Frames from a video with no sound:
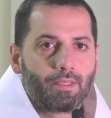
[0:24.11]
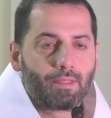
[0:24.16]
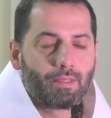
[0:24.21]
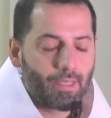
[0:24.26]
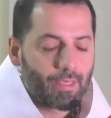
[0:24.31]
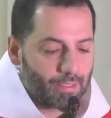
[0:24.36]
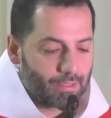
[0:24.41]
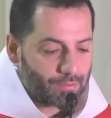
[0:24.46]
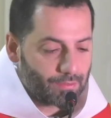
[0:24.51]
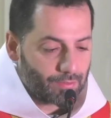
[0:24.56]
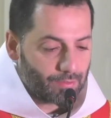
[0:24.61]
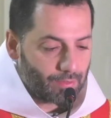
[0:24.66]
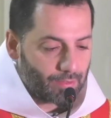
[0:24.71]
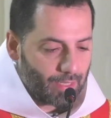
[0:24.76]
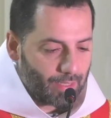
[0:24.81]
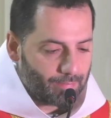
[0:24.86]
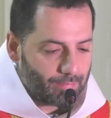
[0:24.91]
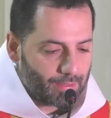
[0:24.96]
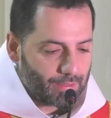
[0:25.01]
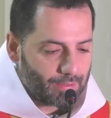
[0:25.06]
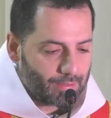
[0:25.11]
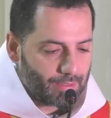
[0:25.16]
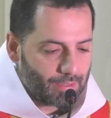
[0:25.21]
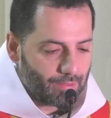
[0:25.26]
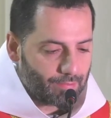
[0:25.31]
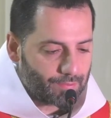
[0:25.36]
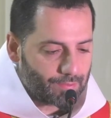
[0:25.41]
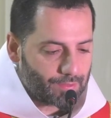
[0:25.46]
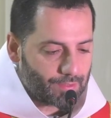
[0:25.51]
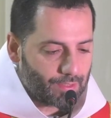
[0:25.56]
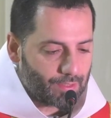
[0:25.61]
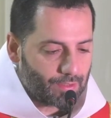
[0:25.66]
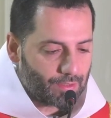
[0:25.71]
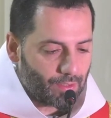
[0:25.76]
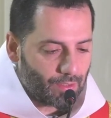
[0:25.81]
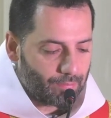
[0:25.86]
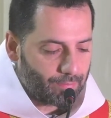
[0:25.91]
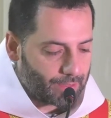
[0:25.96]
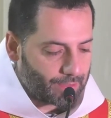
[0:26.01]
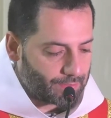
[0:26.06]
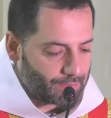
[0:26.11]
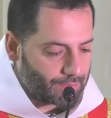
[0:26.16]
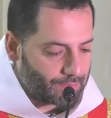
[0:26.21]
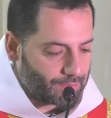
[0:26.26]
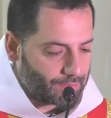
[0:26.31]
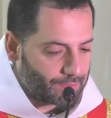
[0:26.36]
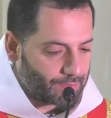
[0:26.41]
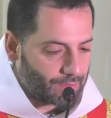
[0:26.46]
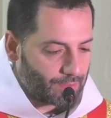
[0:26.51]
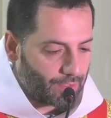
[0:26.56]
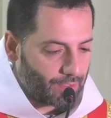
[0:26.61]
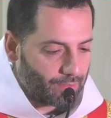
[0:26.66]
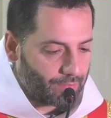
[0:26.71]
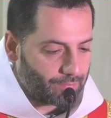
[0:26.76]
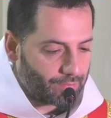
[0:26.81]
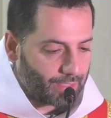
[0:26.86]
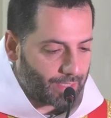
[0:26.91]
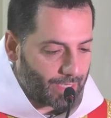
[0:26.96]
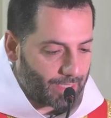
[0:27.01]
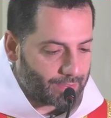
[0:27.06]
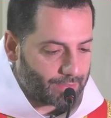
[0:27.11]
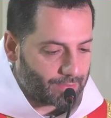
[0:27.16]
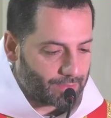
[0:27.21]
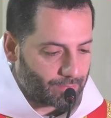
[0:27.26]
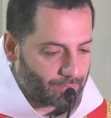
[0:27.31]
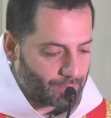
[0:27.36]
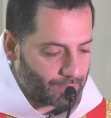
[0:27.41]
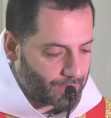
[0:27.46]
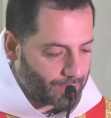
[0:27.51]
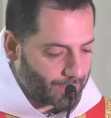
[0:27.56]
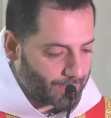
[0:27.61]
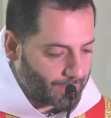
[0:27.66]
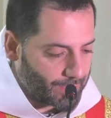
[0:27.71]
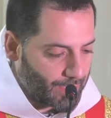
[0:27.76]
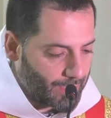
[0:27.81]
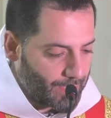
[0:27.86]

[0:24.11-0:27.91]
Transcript: the solemnity of St. Thomas of Canterbury,